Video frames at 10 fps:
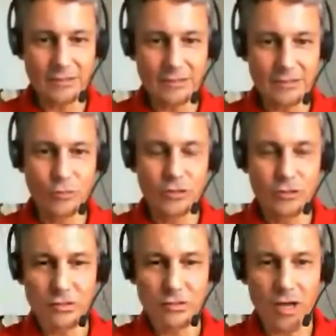
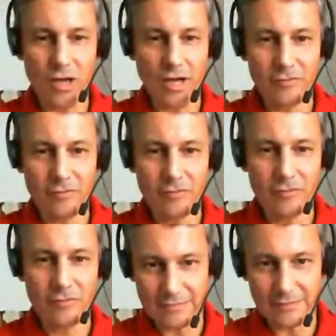Woodstock Fruit
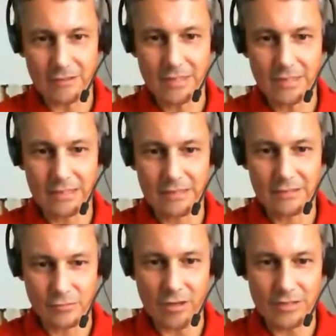Festival
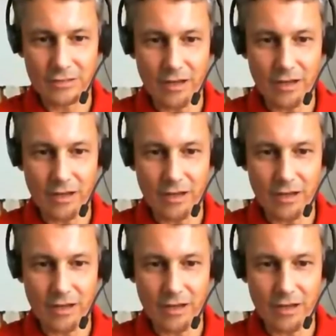in 2012?